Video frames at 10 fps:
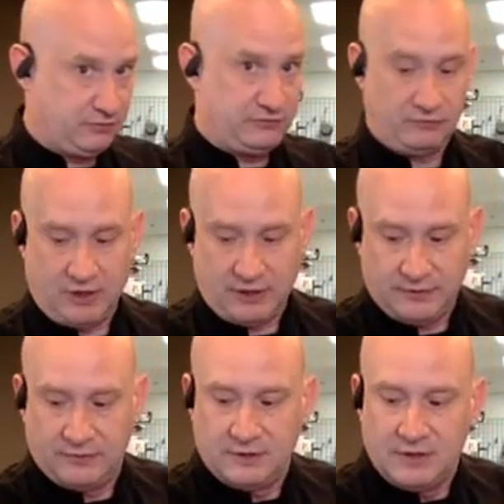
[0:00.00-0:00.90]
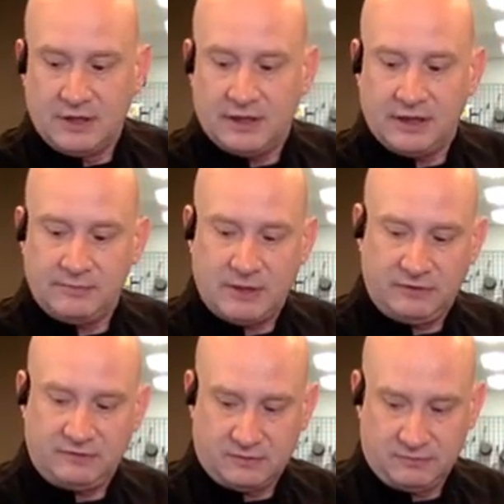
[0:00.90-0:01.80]
serrano, and maybe
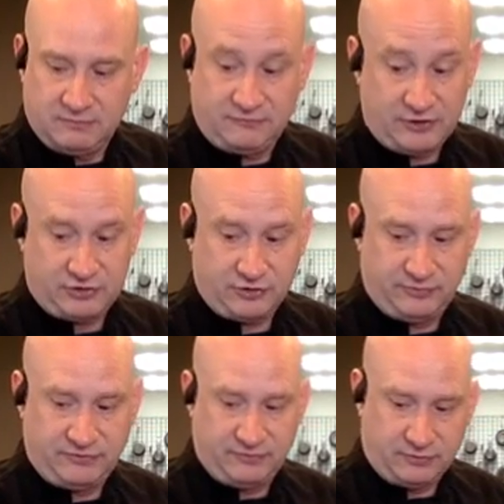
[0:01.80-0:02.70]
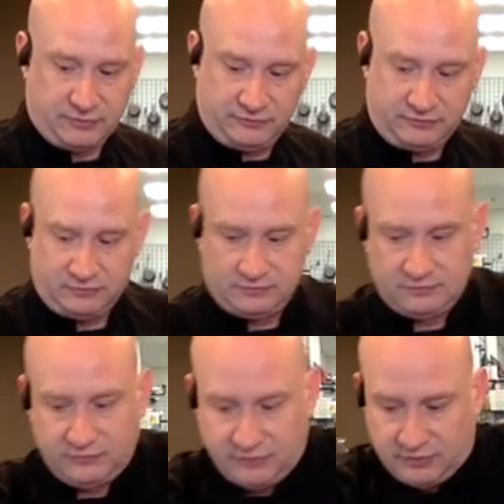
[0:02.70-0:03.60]
some fresh herbs, of course.
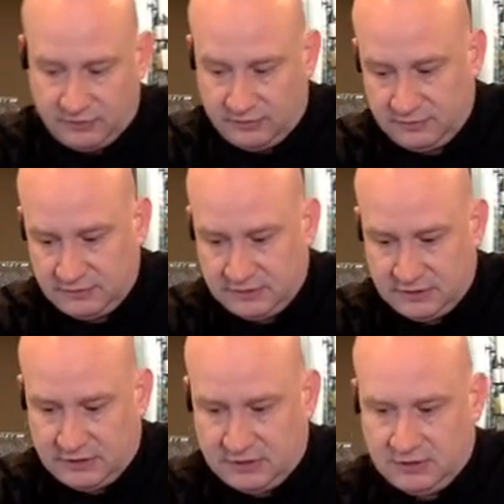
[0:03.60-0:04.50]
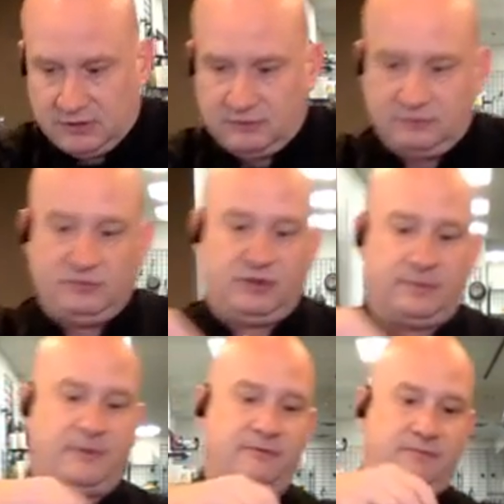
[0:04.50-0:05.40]
So 2
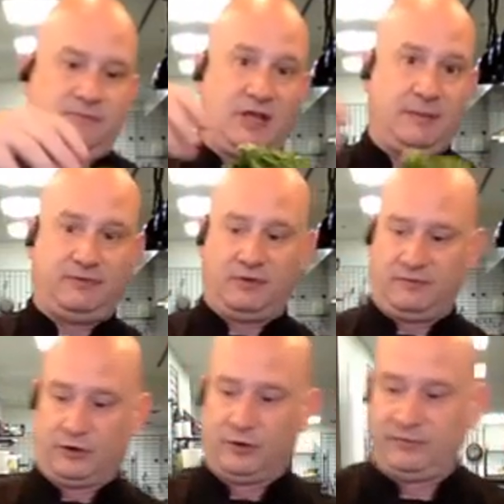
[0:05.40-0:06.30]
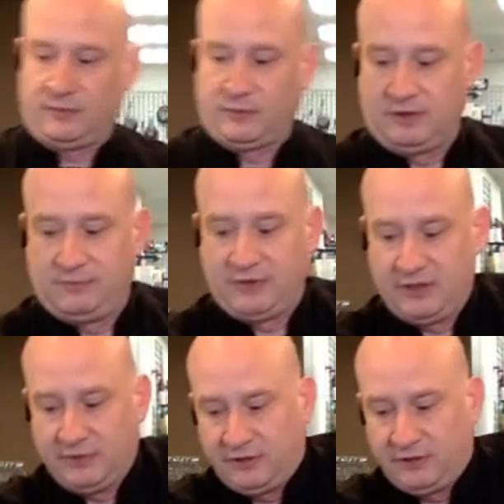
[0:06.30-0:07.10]
different types of herbs that we're going to play with